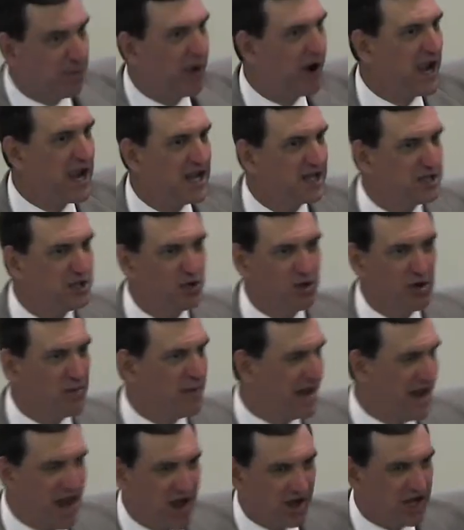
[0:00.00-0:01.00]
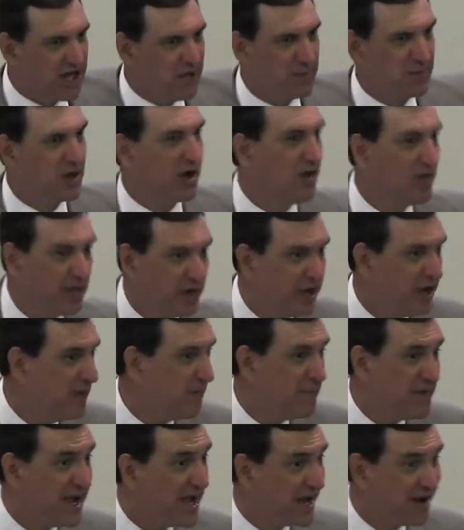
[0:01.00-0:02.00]
praying to Him and I'll keep calling
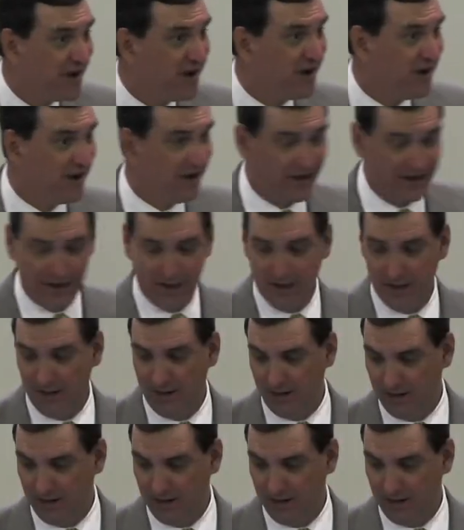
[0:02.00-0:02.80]
Him my God.